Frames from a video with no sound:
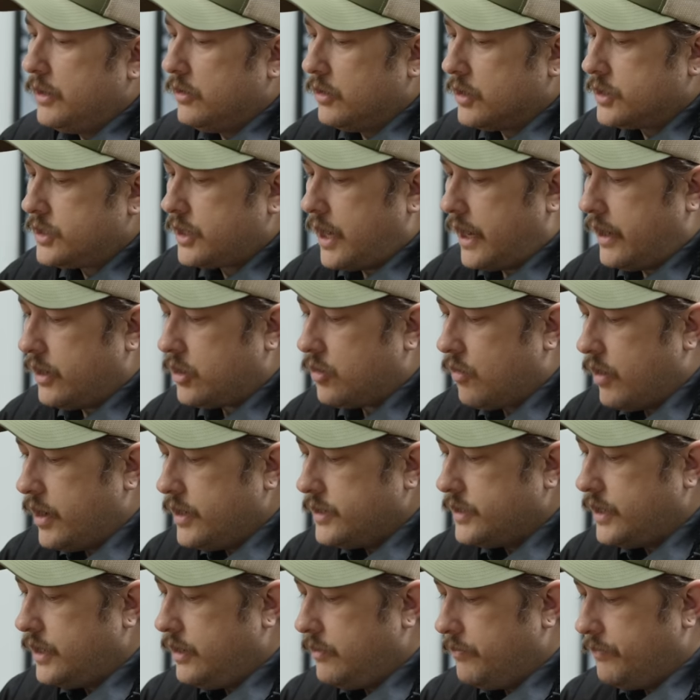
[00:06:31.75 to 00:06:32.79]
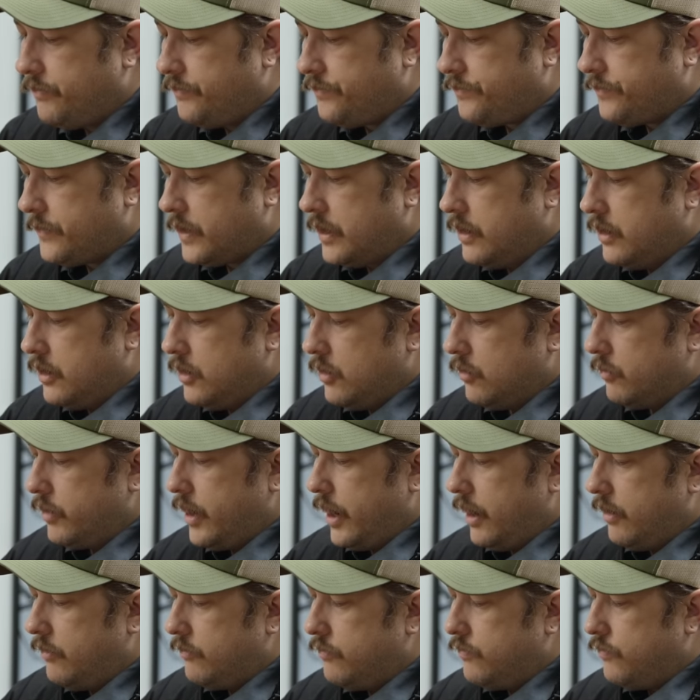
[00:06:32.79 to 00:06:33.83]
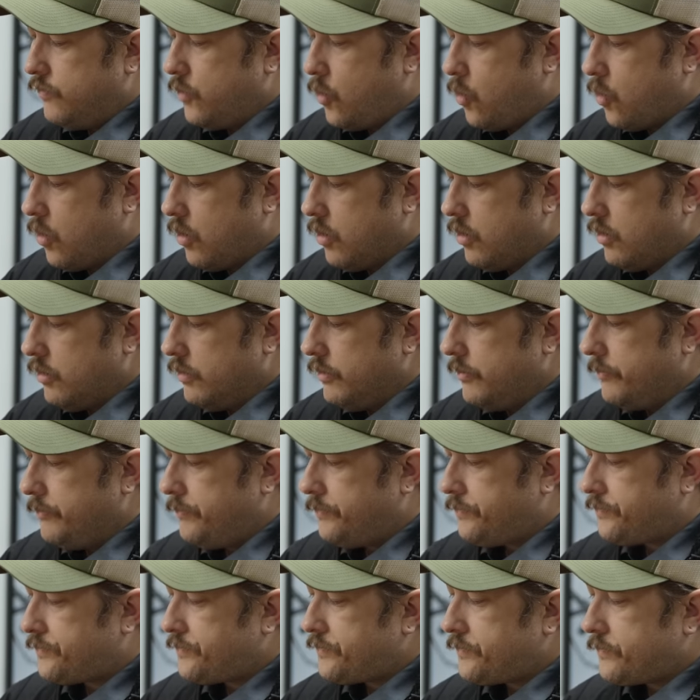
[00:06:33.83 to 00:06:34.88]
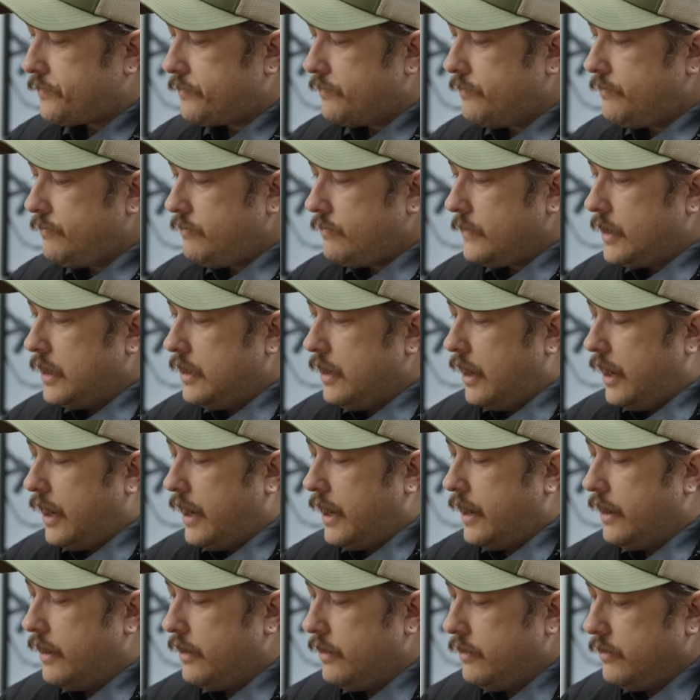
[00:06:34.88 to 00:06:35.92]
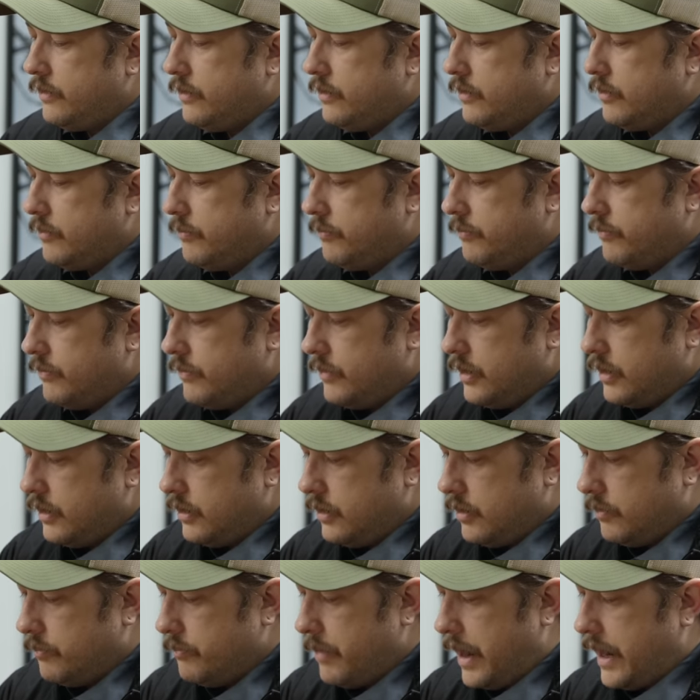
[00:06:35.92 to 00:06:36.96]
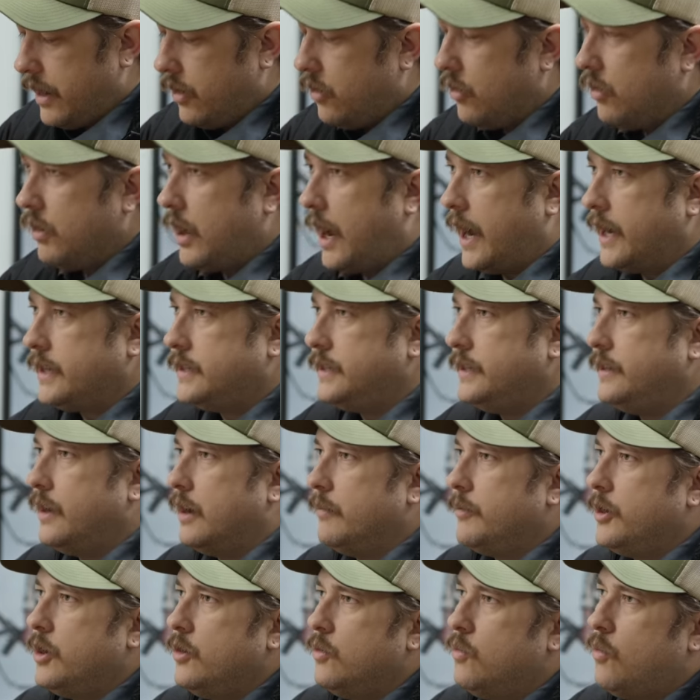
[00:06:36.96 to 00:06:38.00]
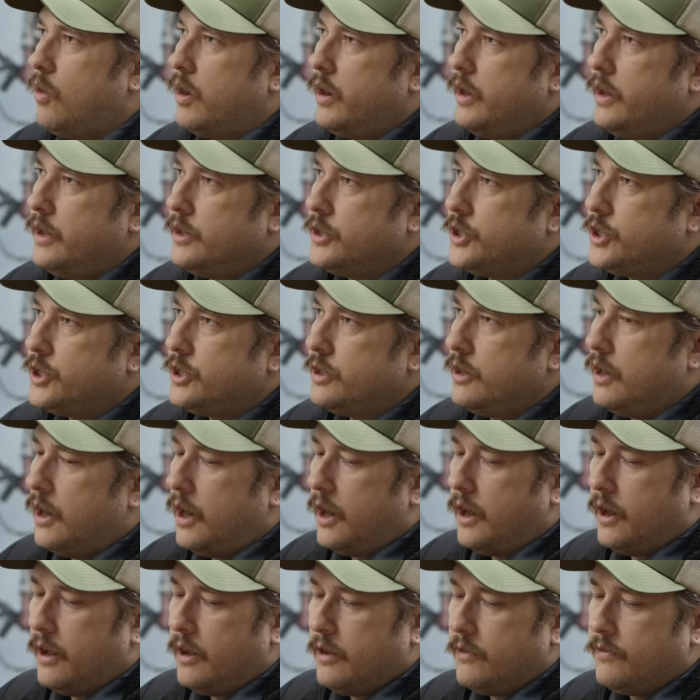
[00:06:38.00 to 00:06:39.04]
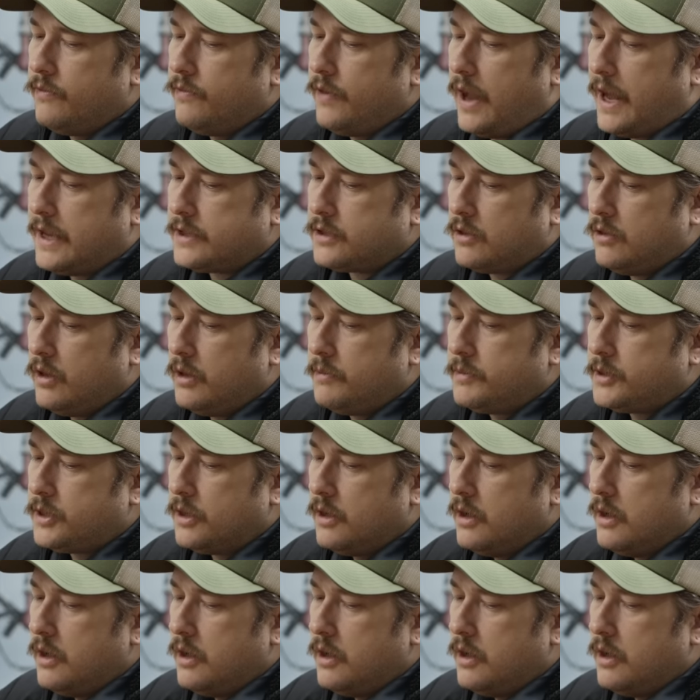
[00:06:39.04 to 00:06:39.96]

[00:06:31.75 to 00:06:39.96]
looks kind of crazy. We have four male ITW 1-inch fast clips.